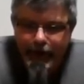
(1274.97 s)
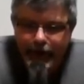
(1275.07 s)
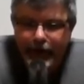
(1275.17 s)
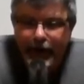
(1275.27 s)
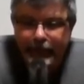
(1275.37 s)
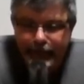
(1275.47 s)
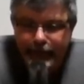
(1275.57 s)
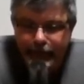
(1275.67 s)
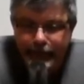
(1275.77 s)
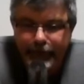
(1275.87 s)
yes, I
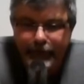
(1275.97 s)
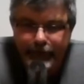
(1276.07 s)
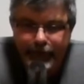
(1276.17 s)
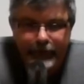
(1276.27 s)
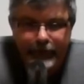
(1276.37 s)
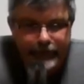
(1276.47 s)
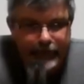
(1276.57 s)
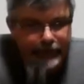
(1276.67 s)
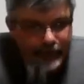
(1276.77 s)
do build the barn first.